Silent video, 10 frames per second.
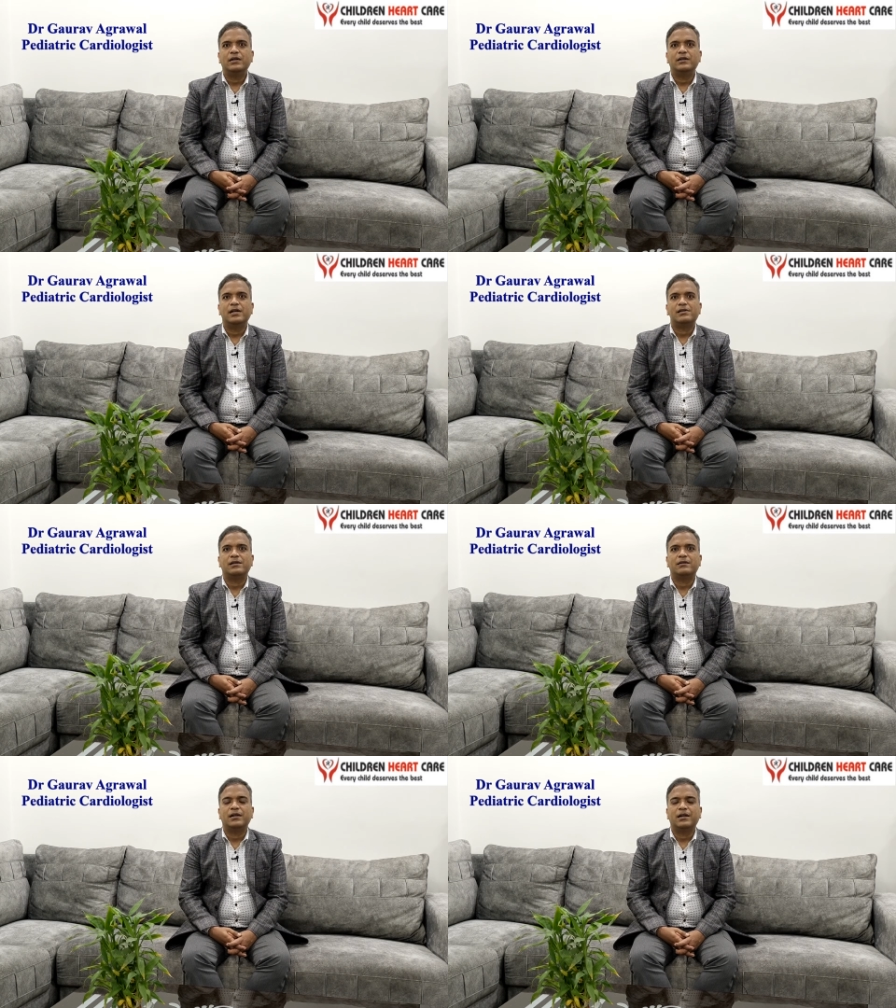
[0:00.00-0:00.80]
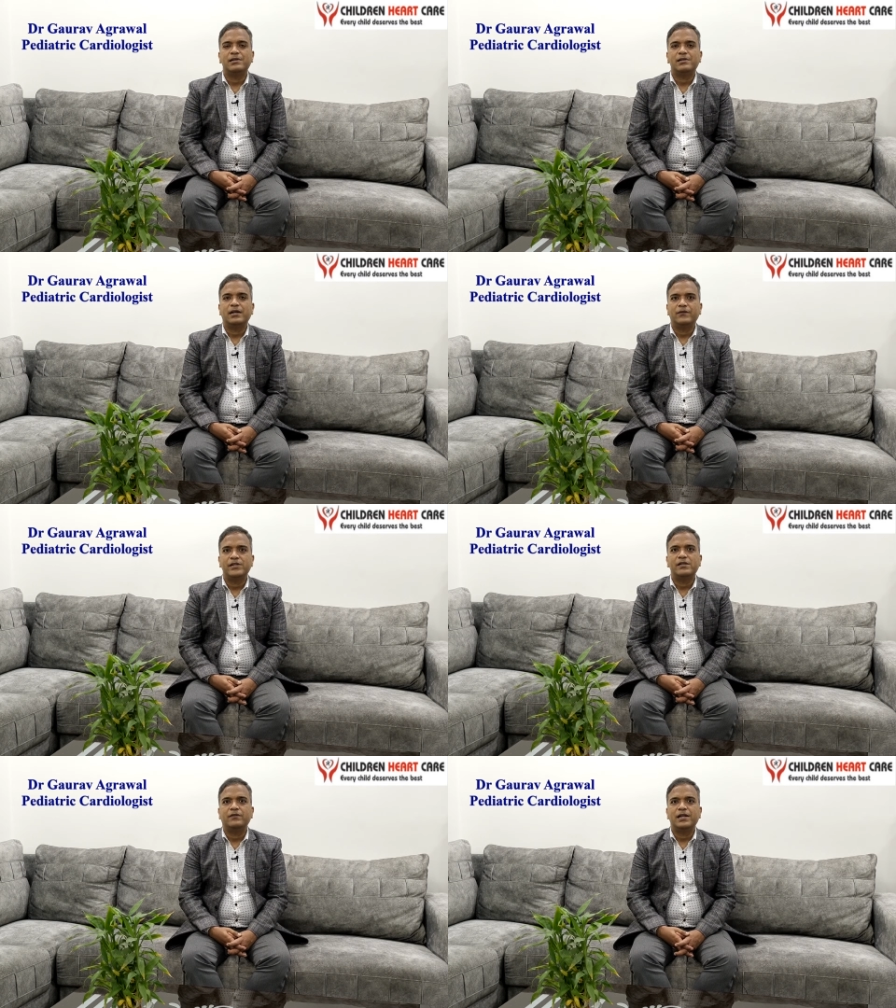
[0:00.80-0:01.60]
That is
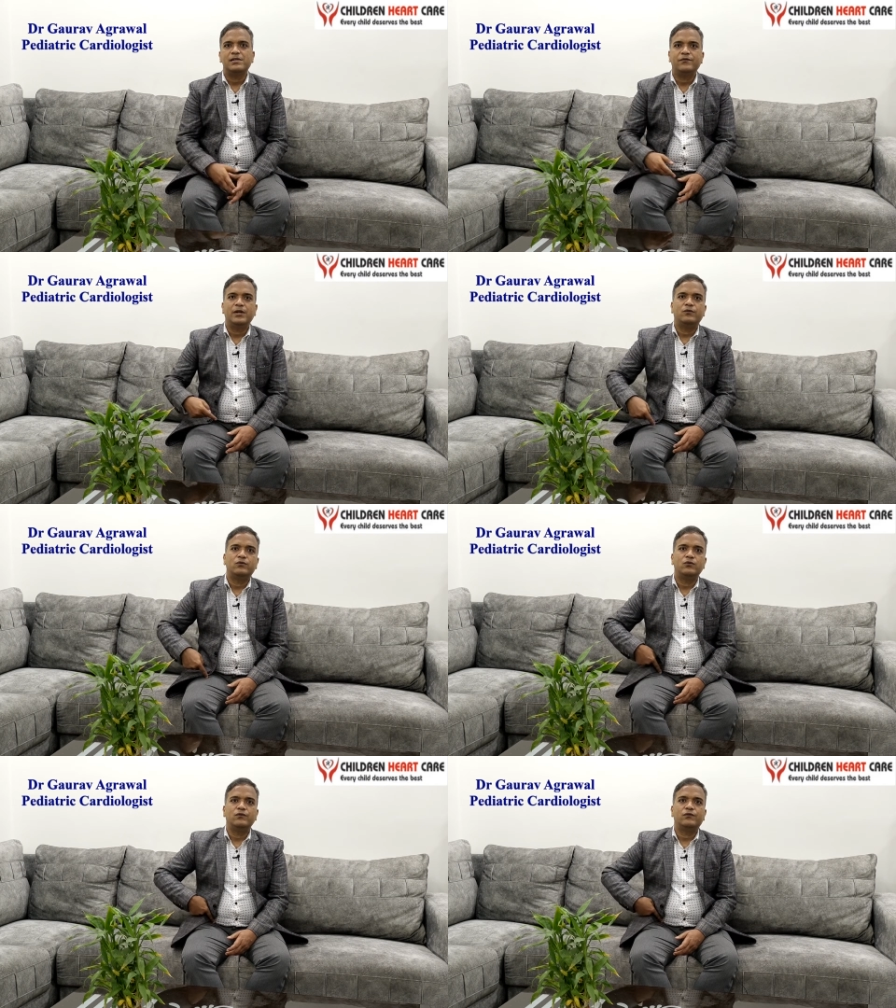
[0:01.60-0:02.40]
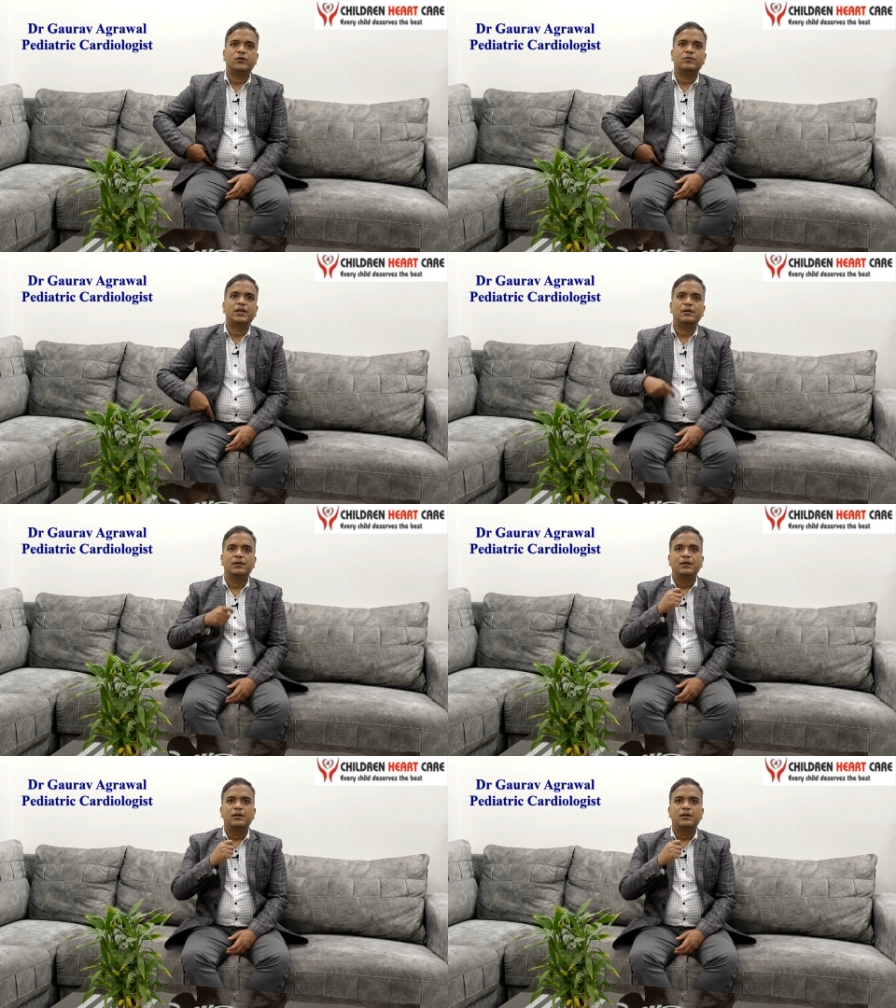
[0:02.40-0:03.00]
invasive test we have to do from the